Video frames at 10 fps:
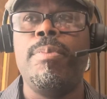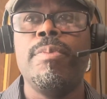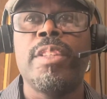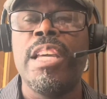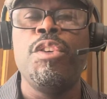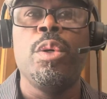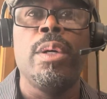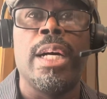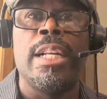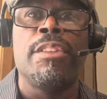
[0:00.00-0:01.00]
give
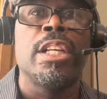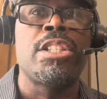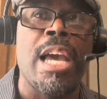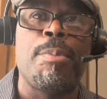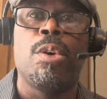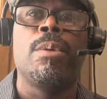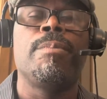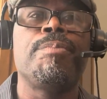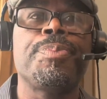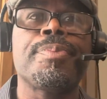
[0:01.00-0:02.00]
you another example.
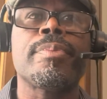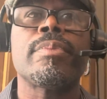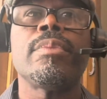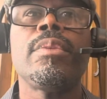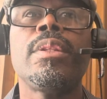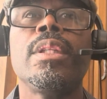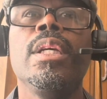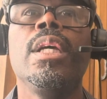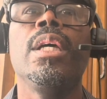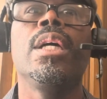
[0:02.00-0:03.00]

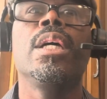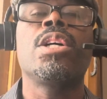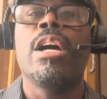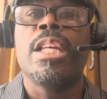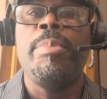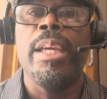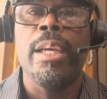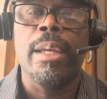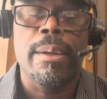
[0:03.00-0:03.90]
Cardi B.